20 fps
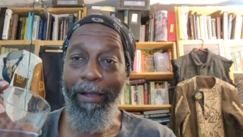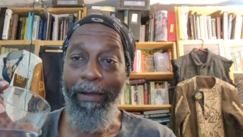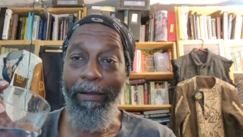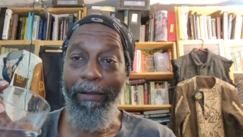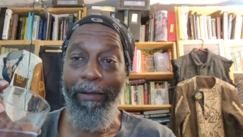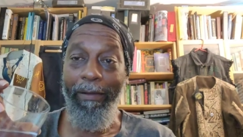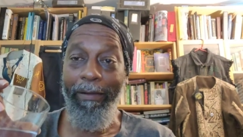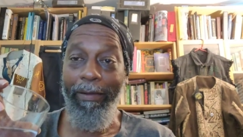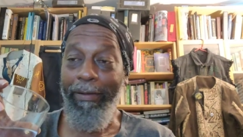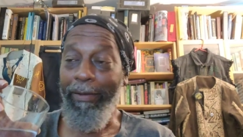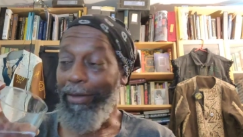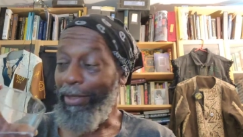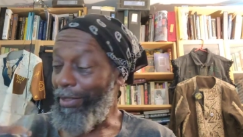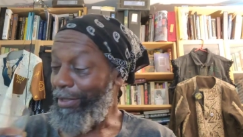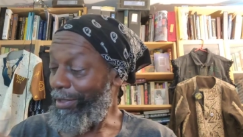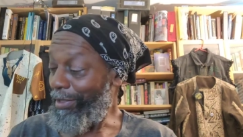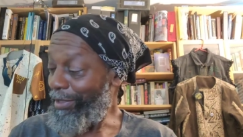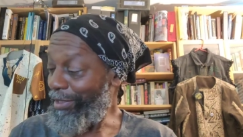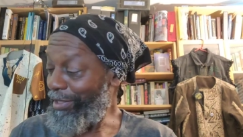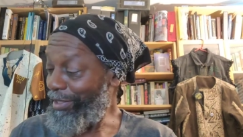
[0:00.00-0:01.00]
Oh,
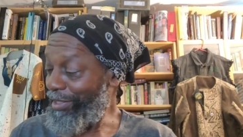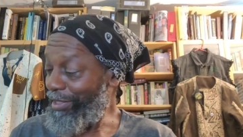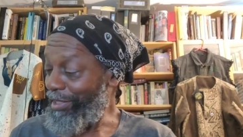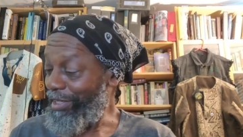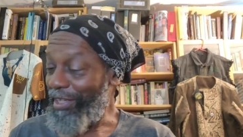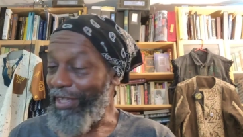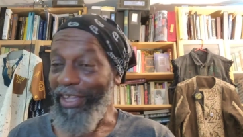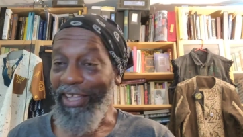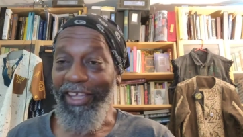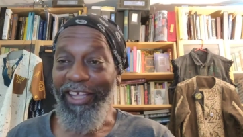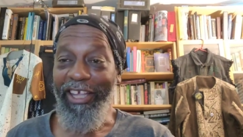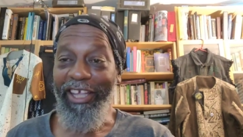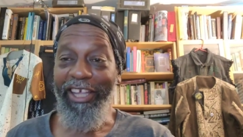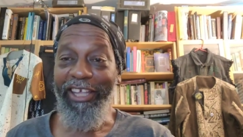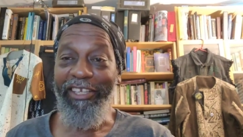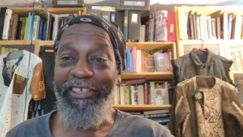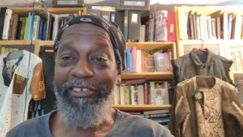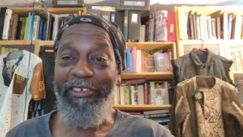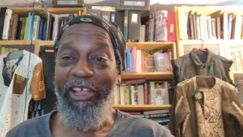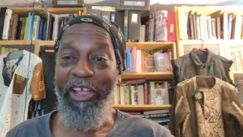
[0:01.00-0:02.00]

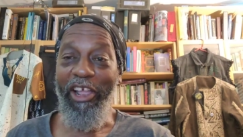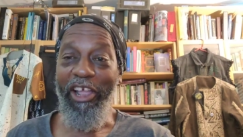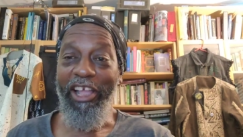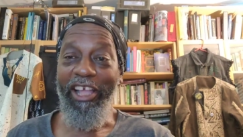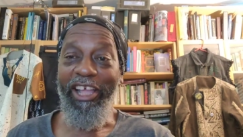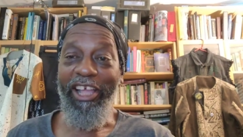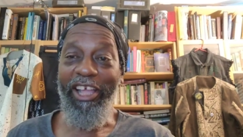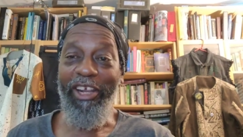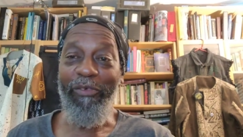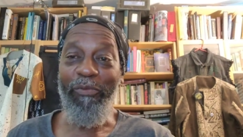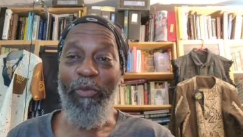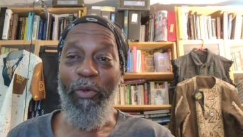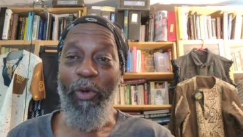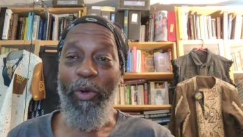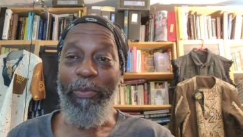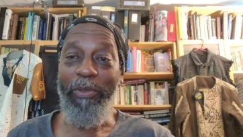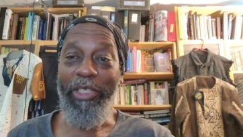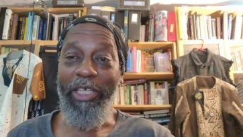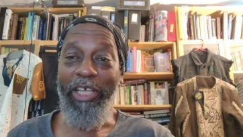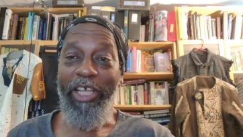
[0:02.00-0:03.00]
it, it
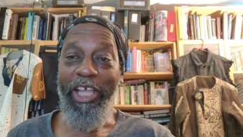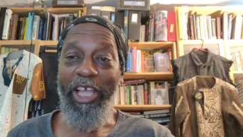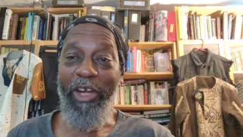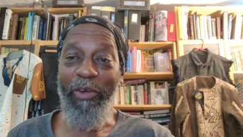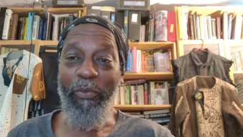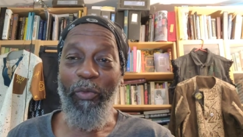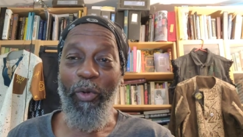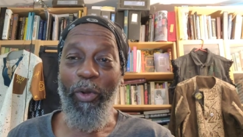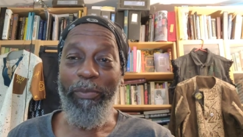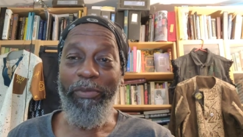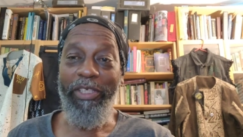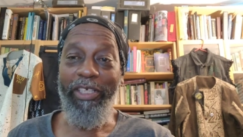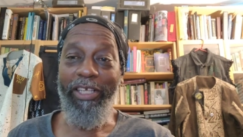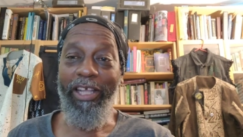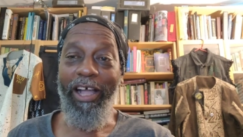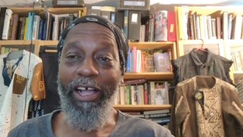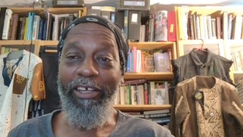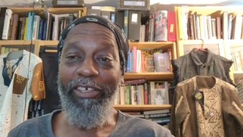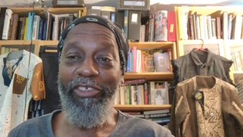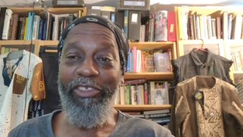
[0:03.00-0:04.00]
warms, it warms the
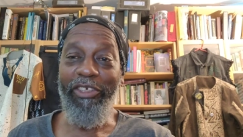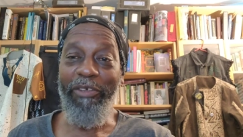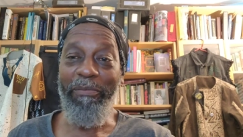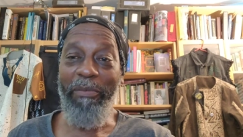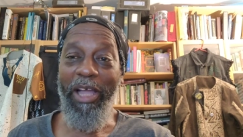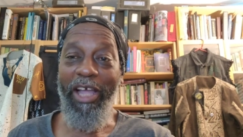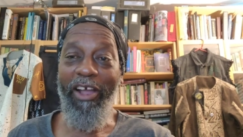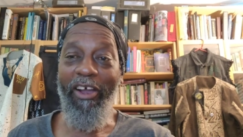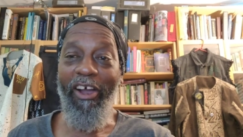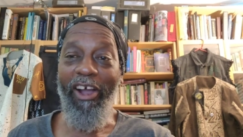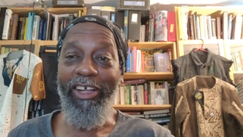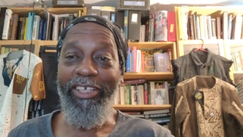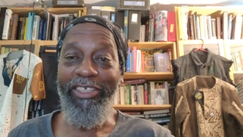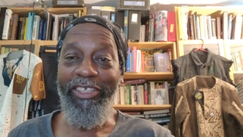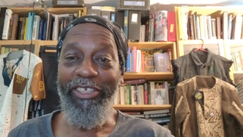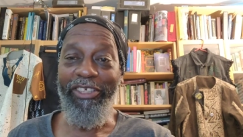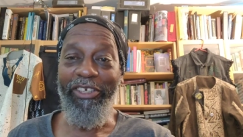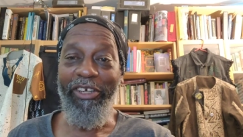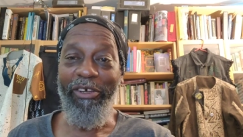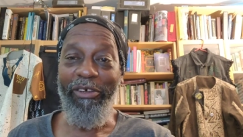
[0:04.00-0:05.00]
cockles of my heart
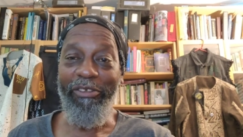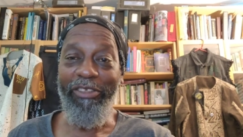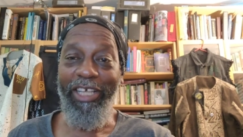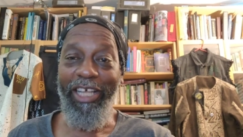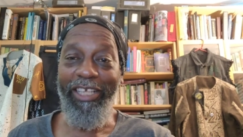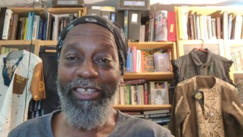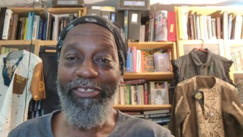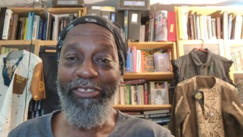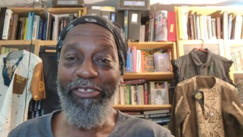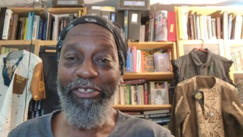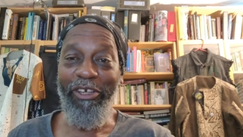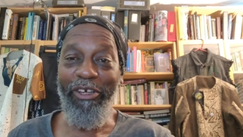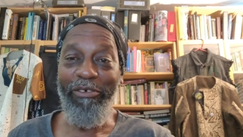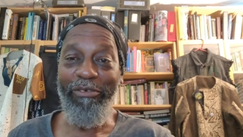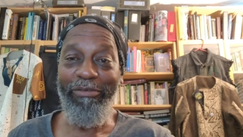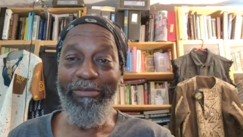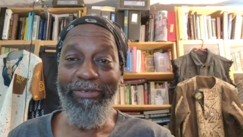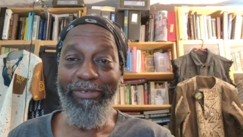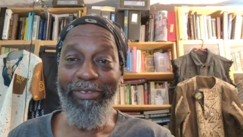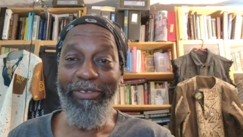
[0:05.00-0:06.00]
to know that, you
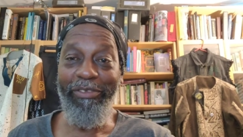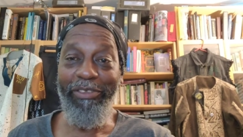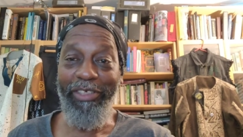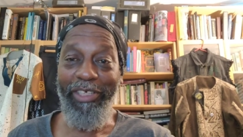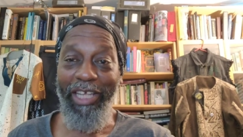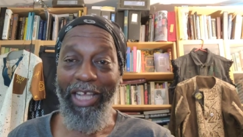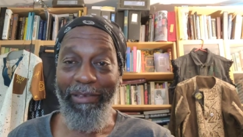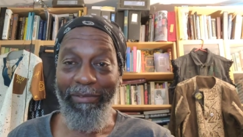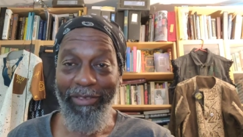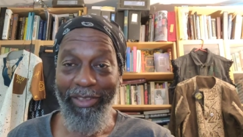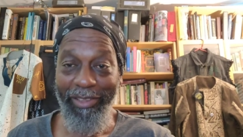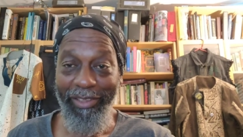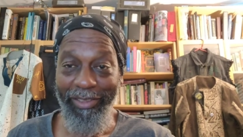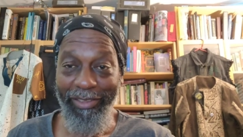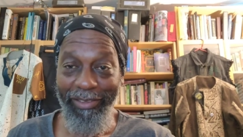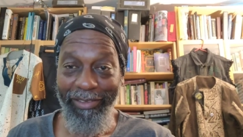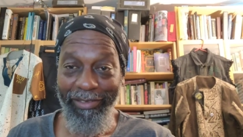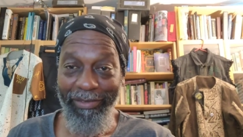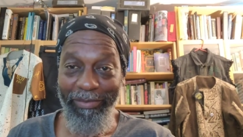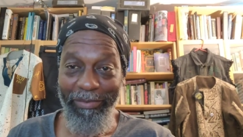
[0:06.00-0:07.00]
know, you should have a
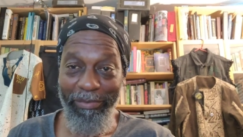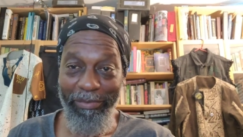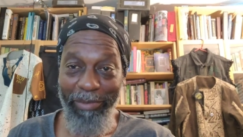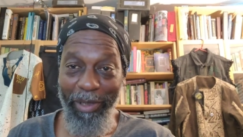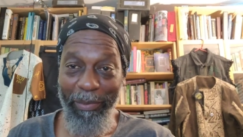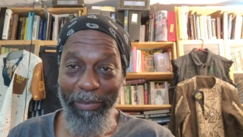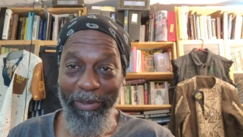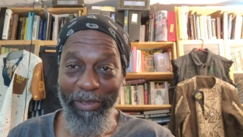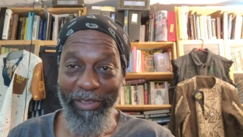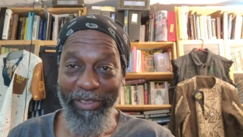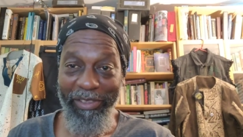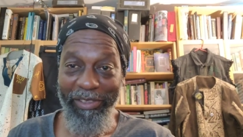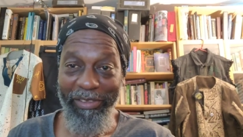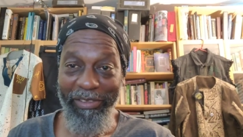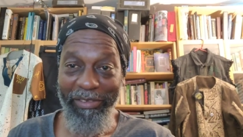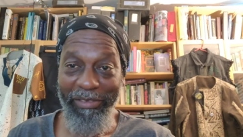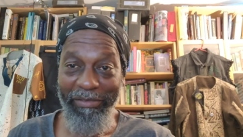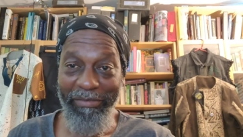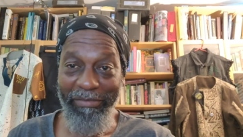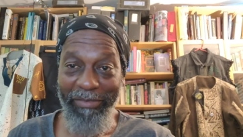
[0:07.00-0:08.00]
purpose
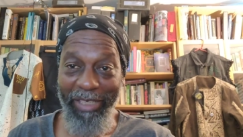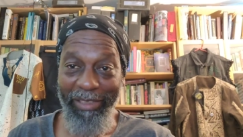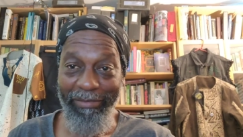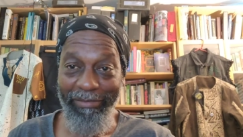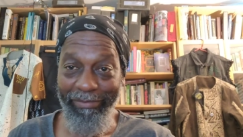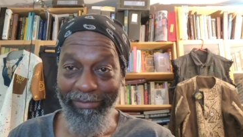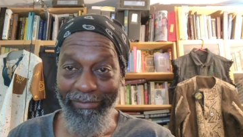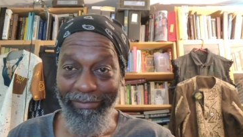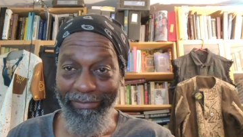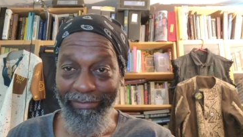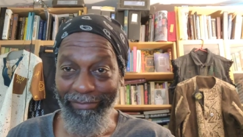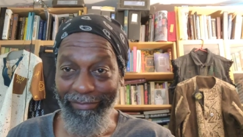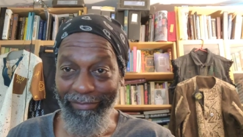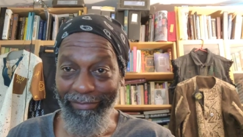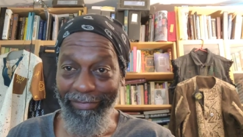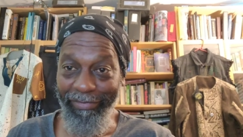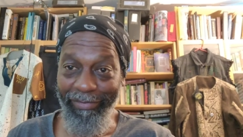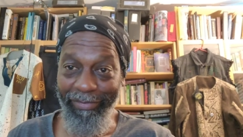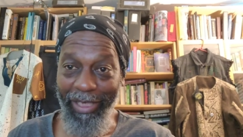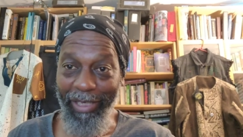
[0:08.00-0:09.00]
that
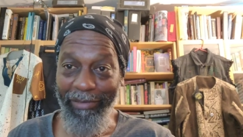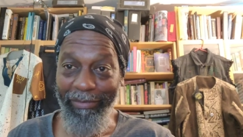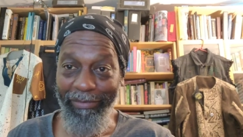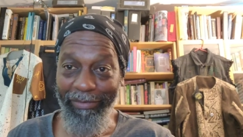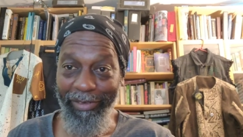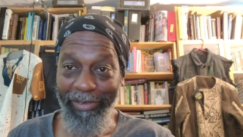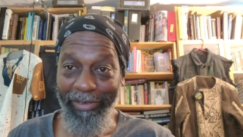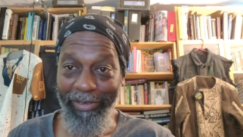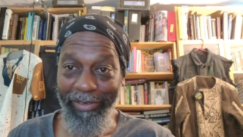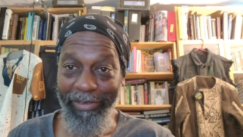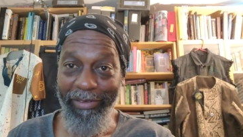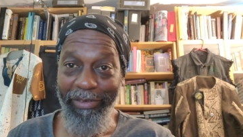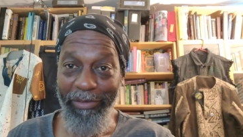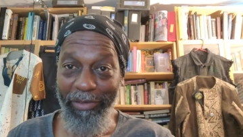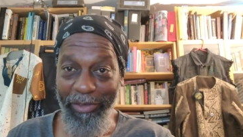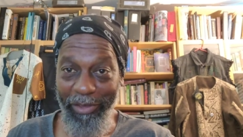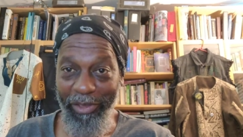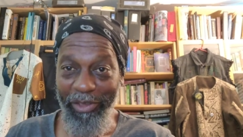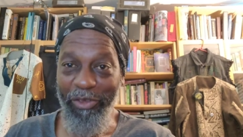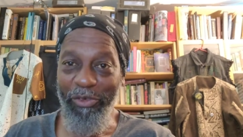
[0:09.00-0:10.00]
uh, you,
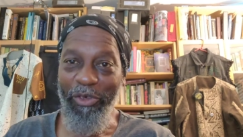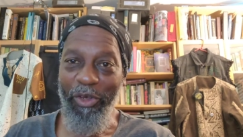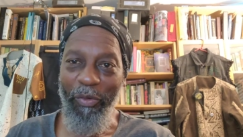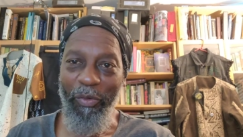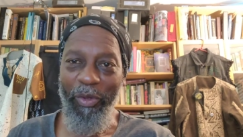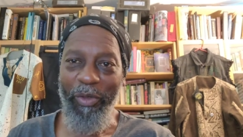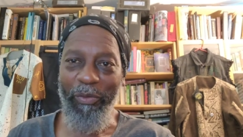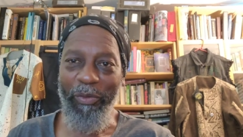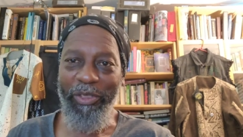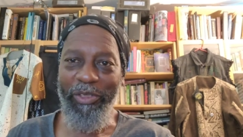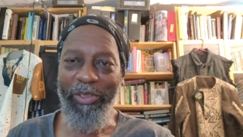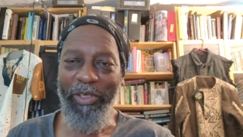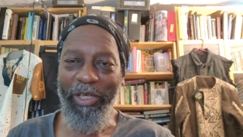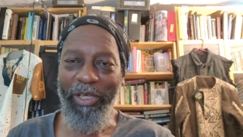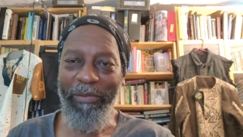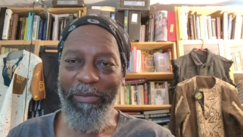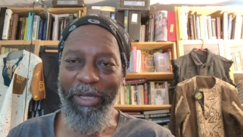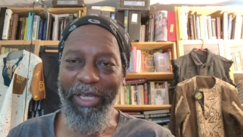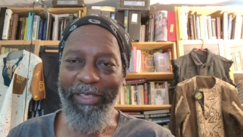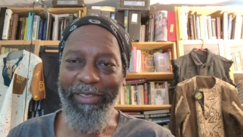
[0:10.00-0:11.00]
you know what we're
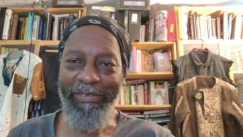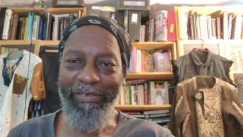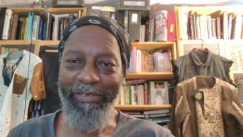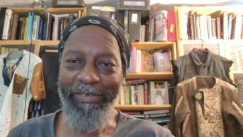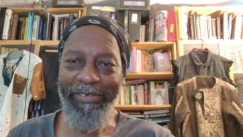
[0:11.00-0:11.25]
talking about.